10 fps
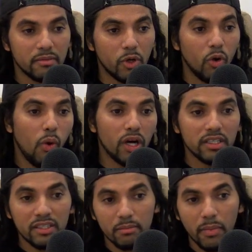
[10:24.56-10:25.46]

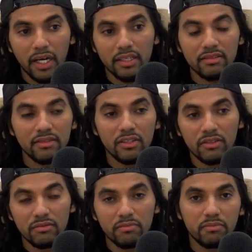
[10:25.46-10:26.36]
quality might,
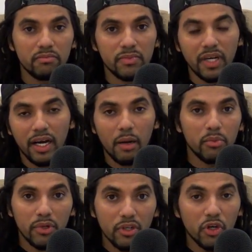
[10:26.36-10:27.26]

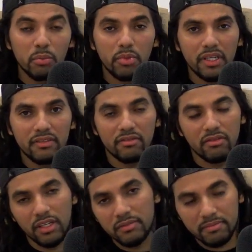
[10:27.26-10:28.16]
hamper a little bit,
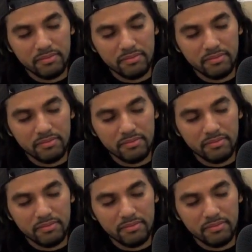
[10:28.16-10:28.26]
right?